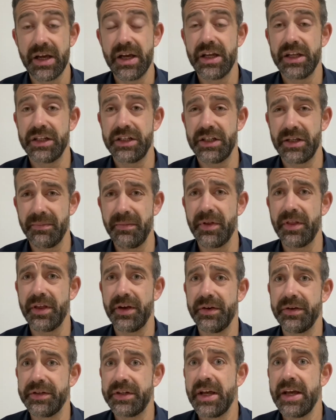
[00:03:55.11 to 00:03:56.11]
some of
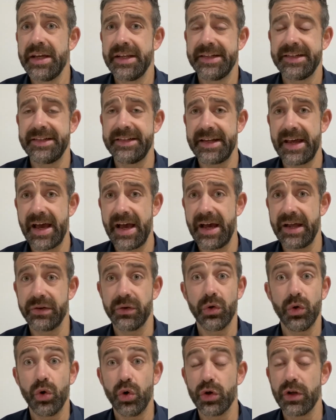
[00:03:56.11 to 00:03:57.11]
those sad
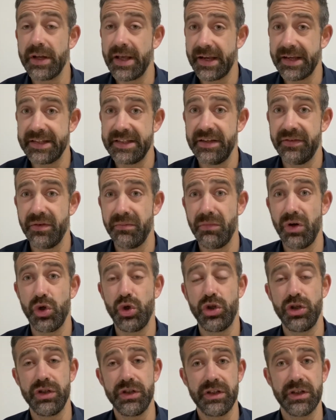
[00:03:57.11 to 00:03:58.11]
or negative
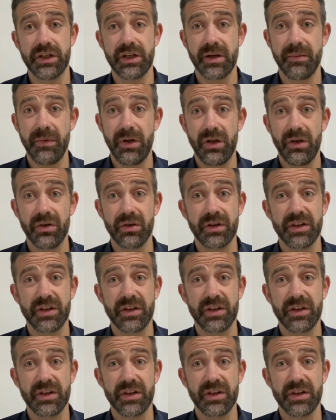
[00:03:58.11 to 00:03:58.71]
emotions that come along,